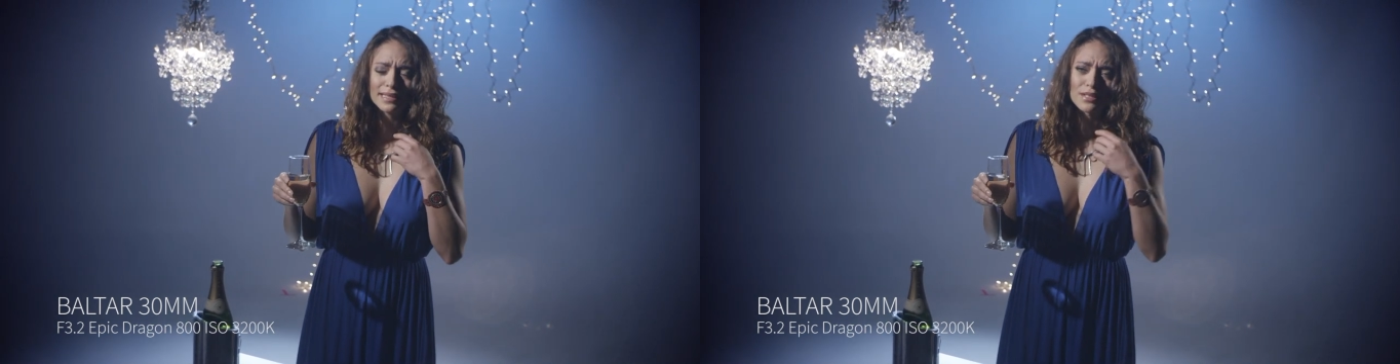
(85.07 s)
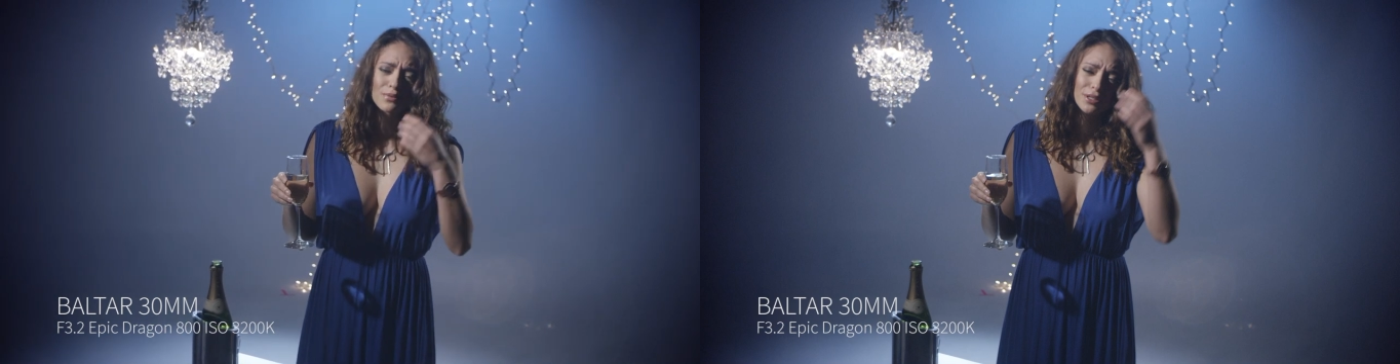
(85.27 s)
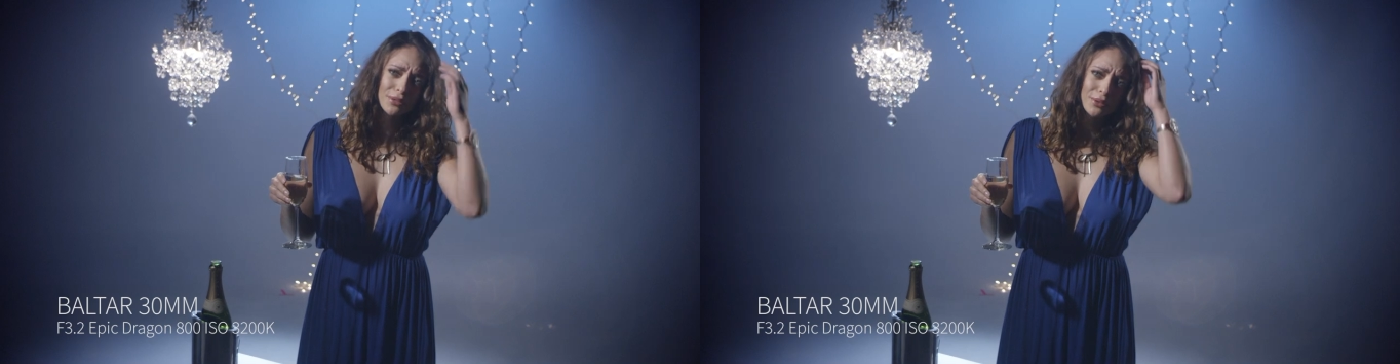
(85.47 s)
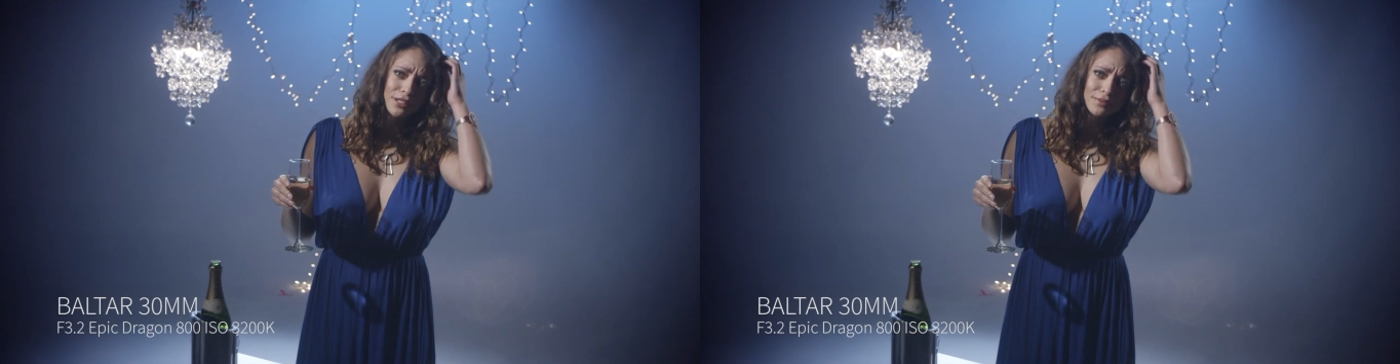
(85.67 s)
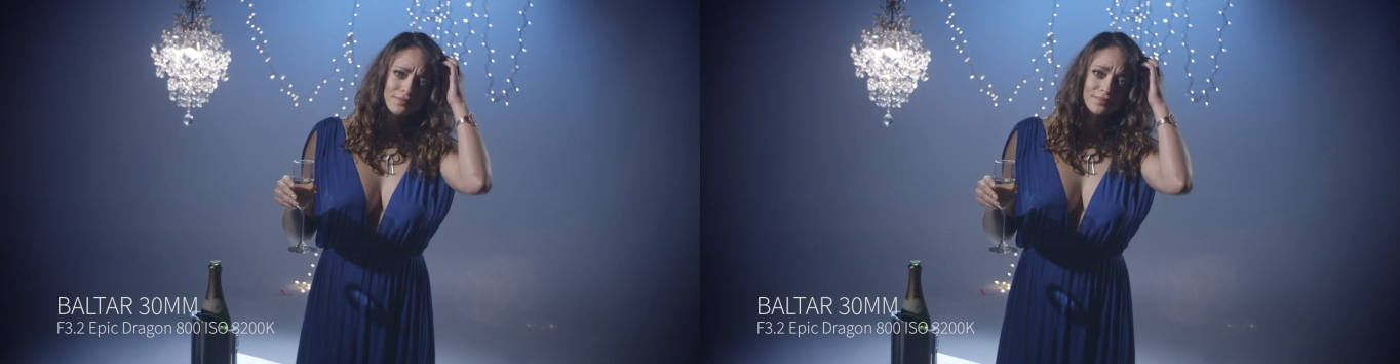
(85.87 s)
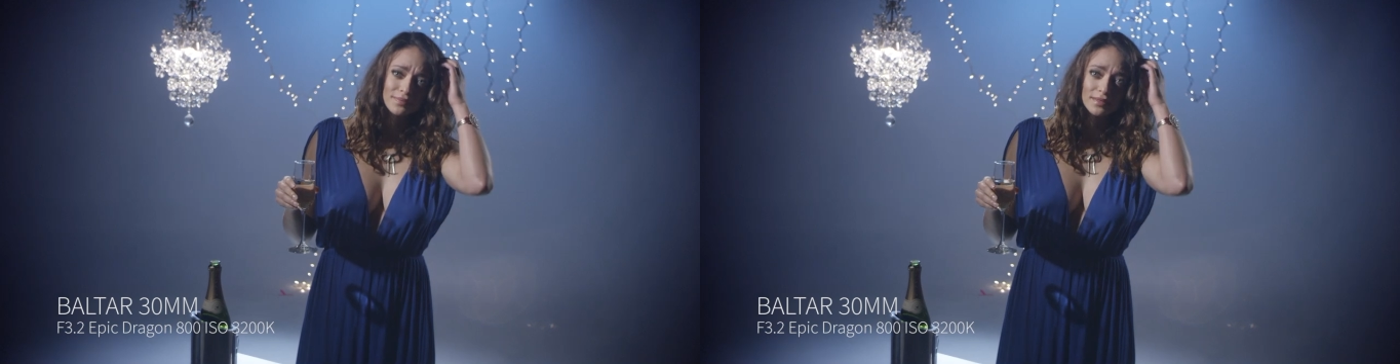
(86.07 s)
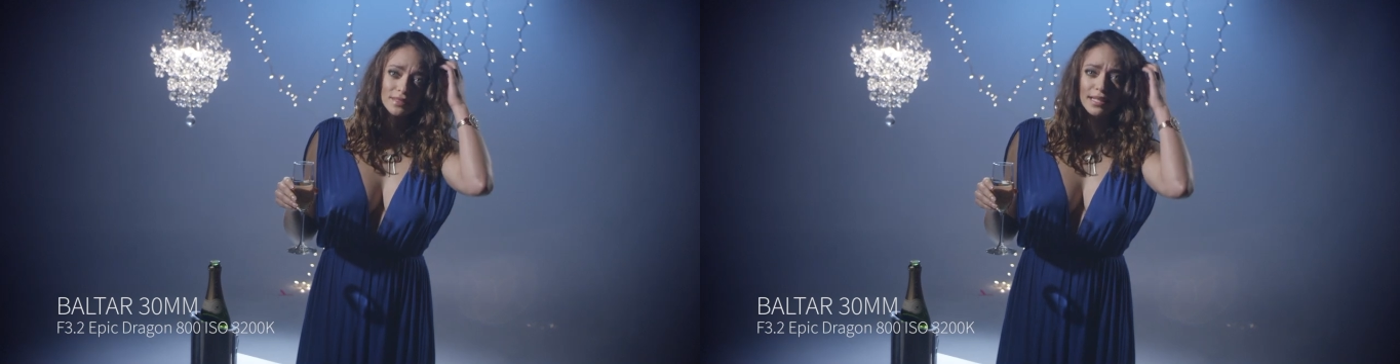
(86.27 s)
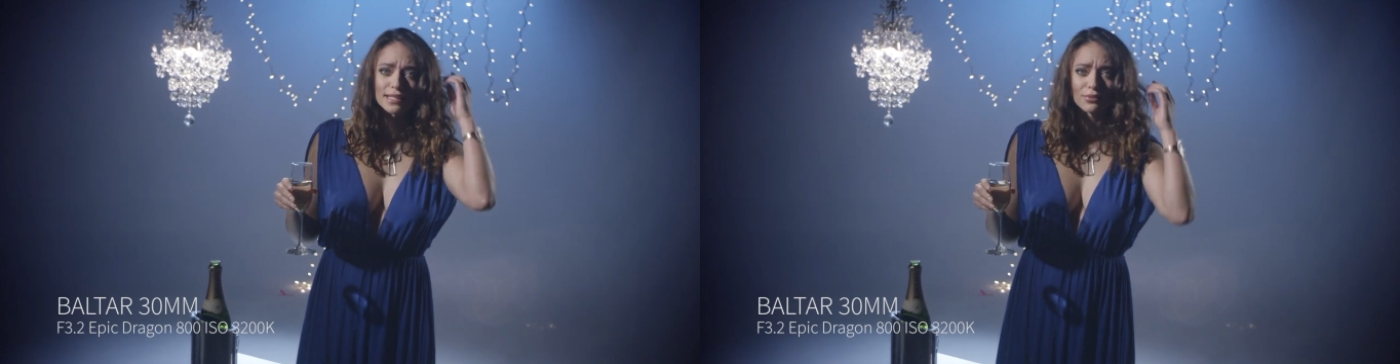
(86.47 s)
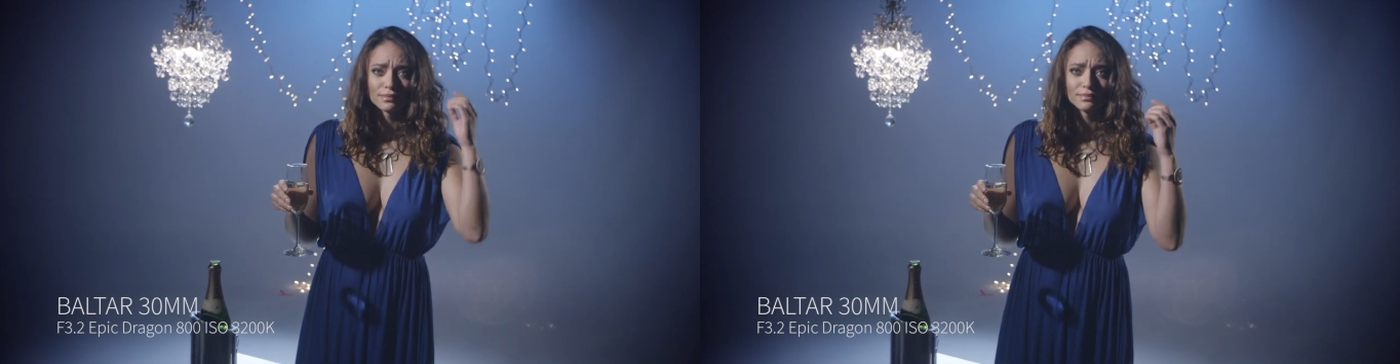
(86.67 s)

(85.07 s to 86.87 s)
tastes really real. Um, let's is it-